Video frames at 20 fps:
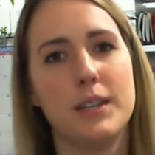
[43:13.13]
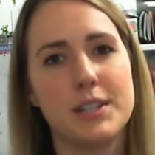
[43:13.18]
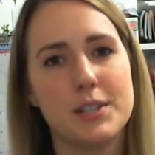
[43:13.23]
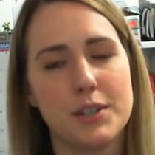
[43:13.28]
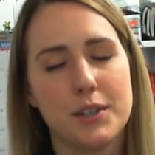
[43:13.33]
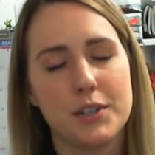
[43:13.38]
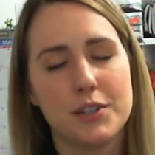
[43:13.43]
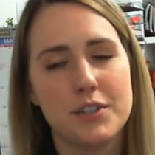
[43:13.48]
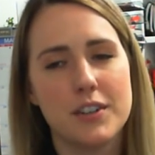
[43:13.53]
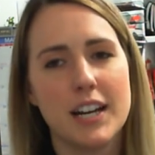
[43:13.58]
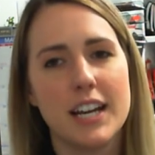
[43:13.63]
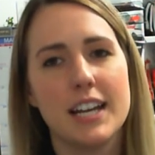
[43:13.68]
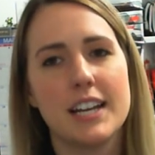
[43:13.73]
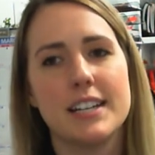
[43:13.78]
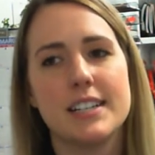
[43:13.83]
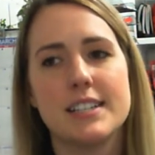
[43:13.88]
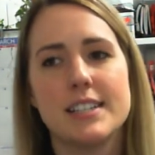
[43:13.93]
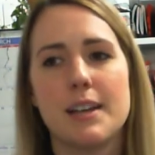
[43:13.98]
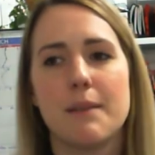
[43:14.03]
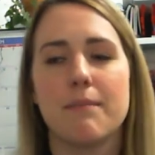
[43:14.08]
surgery. It
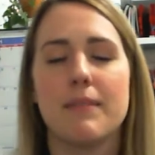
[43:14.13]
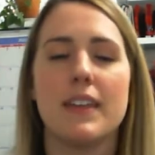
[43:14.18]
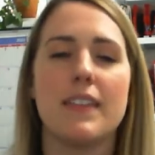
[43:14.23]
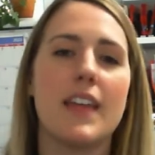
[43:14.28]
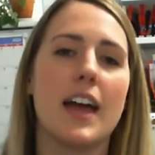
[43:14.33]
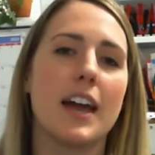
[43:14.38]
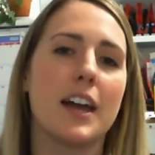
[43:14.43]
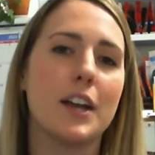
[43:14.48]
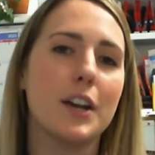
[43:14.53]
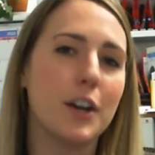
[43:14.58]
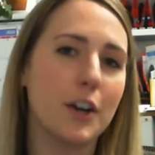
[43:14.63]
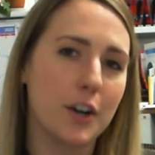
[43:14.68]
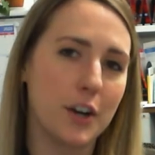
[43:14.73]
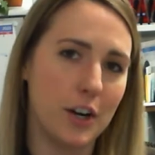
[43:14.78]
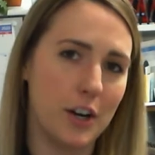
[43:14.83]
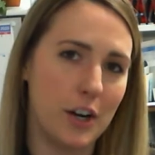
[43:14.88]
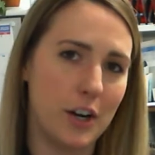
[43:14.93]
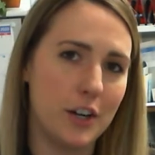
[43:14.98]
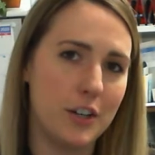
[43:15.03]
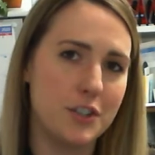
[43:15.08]
is something that can
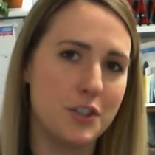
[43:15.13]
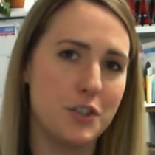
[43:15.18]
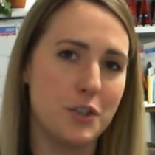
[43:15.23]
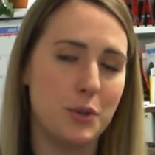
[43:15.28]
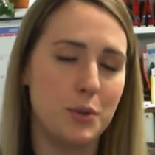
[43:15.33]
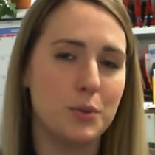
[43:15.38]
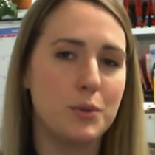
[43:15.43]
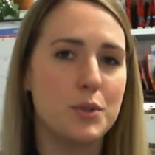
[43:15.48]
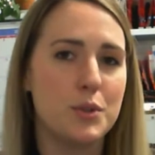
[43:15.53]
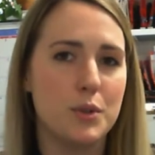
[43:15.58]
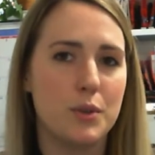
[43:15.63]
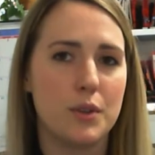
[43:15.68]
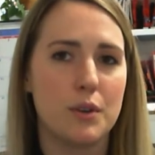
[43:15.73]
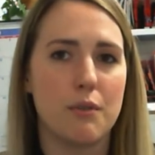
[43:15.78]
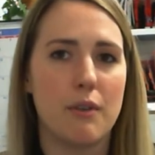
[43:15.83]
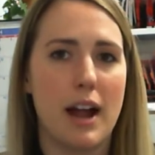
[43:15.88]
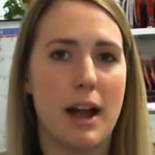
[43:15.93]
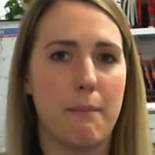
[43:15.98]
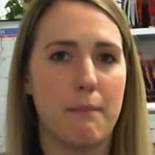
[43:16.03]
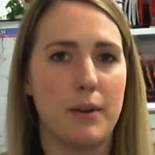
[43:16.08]
occur due to the
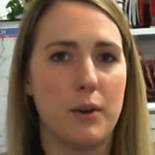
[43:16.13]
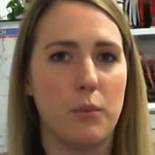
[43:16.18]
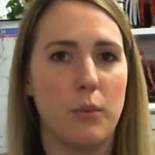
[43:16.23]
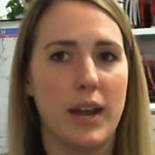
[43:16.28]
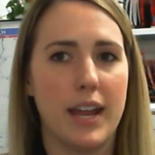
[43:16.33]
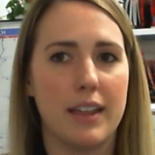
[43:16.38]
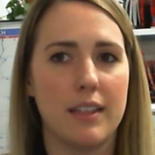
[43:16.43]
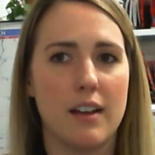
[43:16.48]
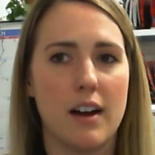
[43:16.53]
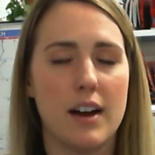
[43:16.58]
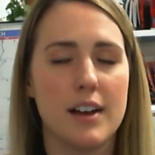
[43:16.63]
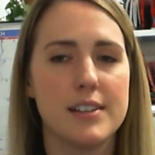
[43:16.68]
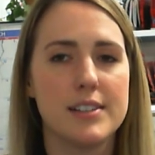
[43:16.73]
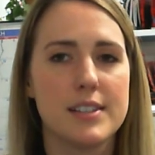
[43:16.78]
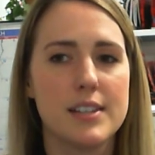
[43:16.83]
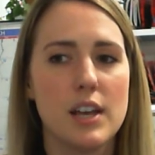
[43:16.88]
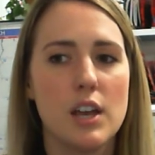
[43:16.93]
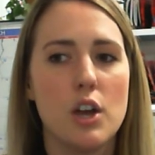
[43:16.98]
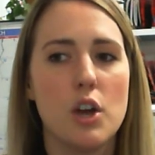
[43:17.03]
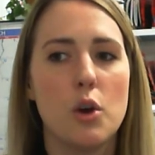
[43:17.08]
rapid weight
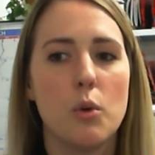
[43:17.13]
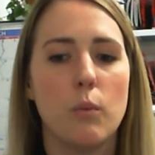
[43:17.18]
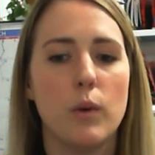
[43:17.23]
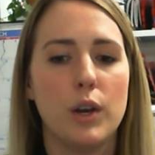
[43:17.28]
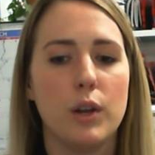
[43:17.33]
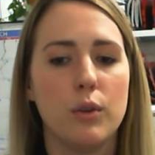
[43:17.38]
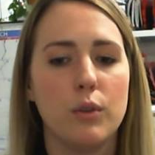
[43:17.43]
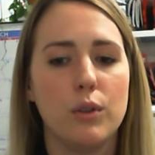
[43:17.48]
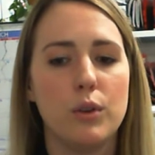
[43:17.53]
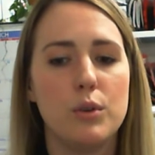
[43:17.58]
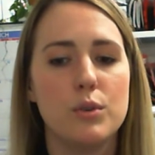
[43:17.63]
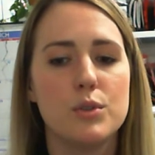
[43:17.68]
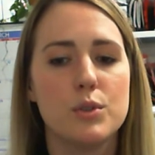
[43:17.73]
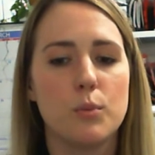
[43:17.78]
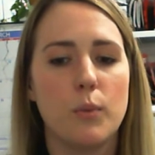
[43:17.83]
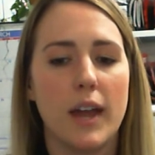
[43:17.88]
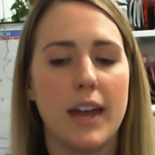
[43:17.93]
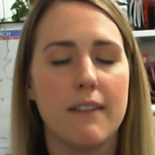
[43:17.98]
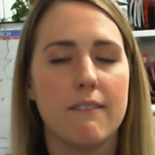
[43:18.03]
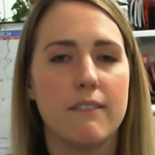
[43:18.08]
loss. When you lose
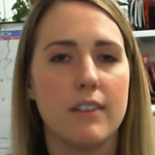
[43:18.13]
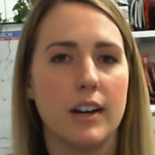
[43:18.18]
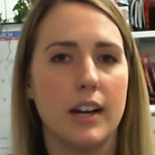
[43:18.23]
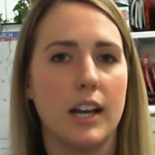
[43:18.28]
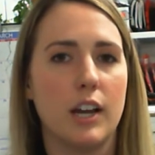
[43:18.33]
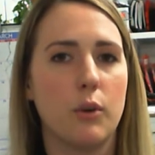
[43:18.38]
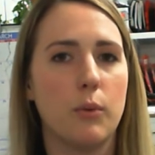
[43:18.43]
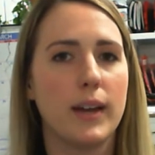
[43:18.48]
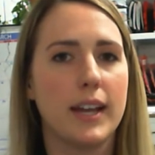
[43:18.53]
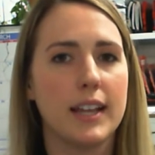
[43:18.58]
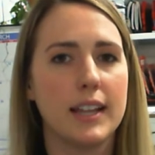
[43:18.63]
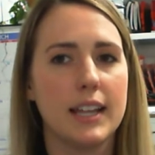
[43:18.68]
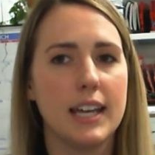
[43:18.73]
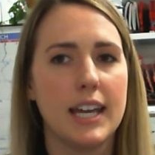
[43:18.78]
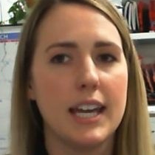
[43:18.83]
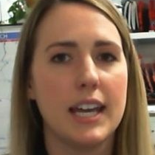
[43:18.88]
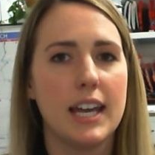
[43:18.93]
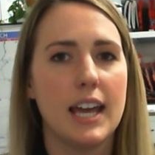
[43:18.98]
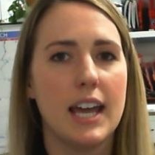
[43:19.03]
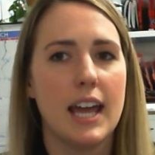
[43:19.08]
weight very
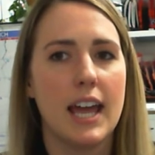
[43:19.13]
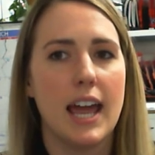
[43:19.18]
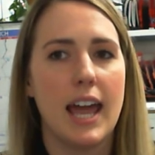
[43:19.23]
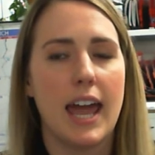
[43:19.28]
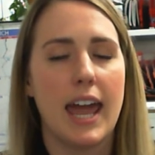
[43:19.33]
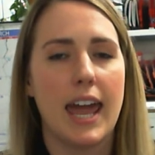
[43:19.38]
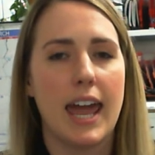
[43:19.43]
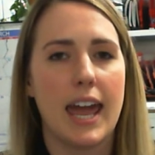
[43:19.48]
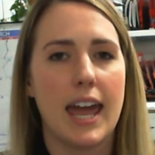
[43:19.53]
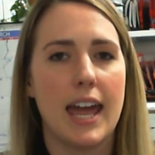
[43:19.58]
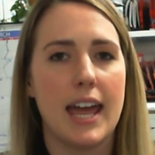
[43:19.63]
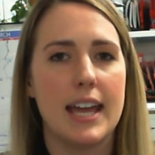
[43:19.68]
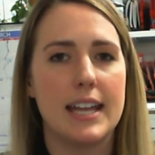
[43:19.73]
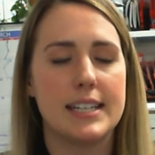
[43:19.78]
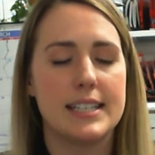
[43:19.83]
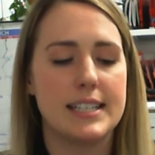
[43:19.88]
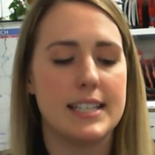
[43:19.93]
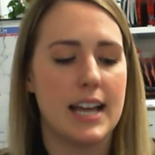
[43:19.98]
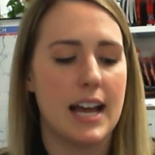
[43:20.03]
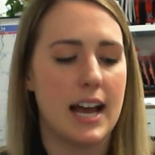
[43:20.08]
quickly,
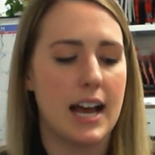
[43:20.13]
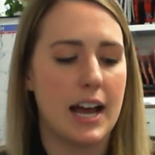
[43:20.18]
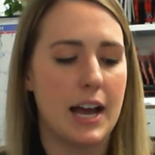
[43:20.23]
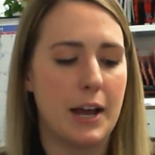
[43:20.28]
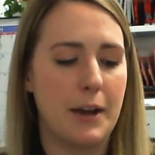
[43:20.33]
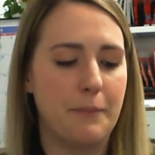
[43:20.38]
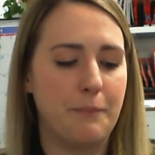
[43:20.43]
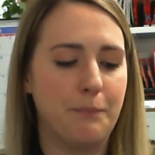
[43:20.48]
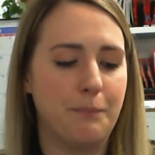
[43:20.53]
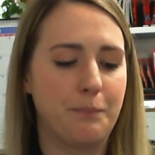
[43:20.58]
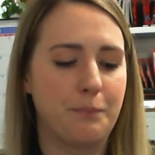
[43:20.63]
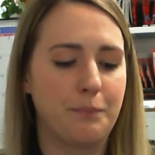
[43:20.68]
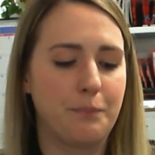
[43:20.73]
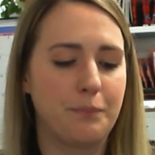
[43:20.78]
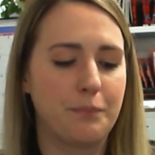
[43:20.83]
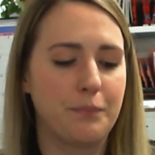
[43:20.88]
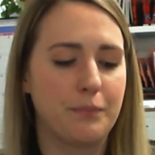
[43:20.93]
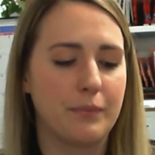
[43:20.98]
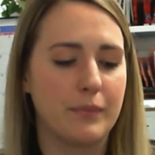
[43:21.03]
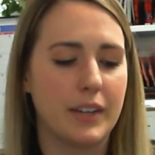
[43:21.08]
it
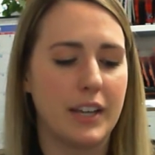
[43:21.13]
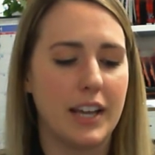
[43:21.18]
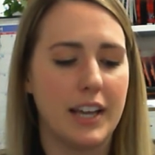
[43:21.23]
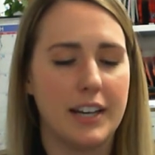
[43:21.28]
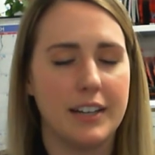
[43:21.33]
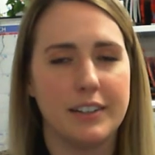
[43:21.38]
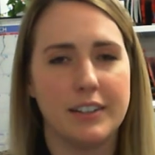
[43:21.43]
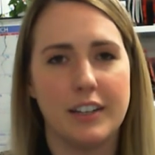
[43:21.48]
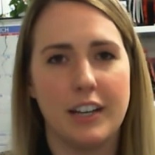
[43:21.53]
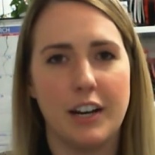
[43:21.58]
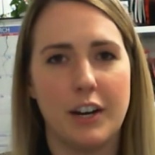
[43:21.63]
can,